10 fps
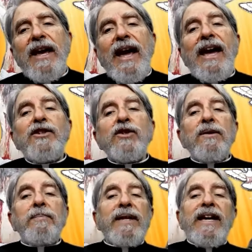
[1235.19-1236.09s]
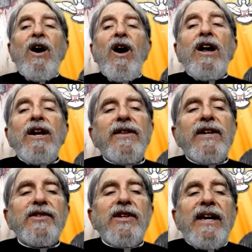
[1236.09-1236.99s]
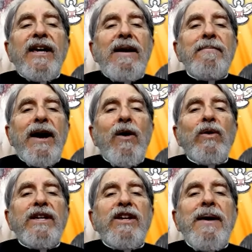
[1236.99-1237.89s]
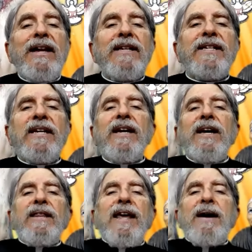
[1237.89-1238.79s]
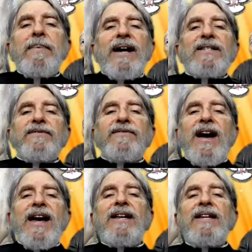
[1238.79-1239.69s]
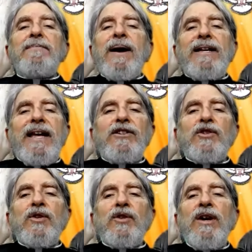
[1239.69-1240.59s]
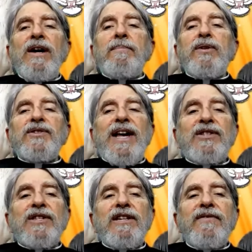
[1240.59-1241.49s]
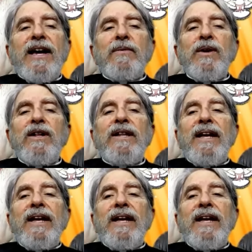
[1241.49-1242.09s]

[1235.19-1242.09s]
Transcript: And to complete all of this came my holy humanity, that by divine, by nature, possessed the divine will,